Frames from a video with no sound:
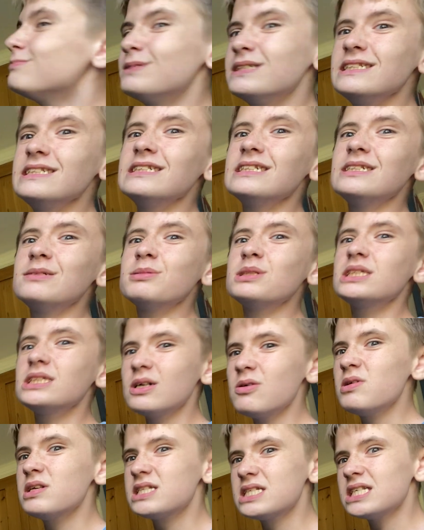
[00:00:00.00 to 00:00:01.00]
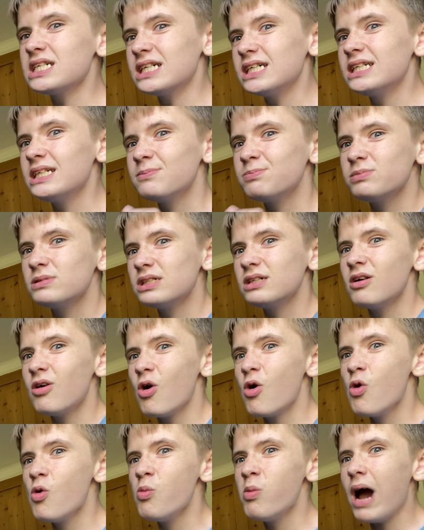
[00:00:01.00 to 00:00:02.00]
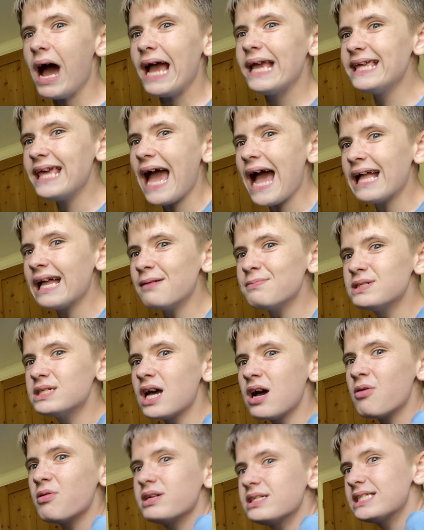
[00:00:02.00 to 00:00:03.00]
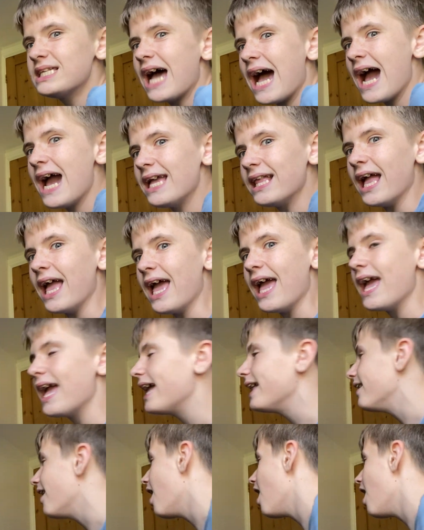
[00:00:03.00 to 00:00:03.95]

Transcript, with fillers: my god, I'm so excited, bro. Oh my god, I'm so excited.